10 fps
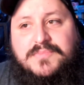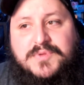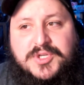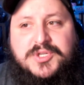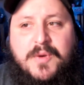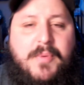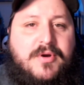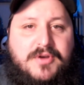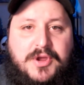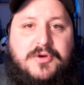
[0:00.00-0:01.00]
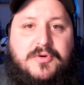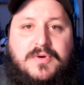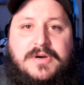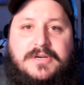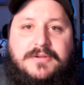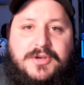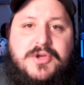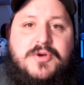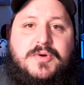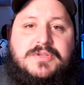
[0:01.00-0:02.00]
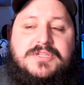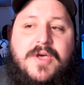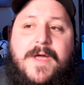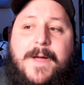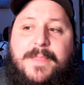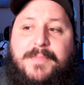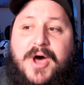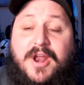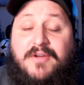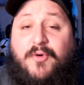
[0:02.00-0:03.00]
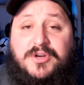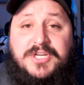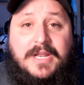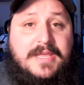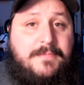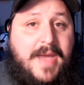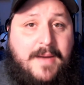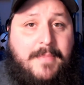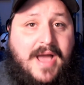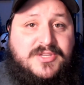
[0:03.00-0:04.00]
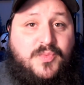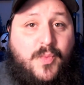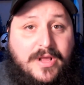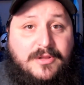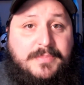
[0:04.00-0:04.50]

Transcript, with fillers: super new news but unfortunately bambox will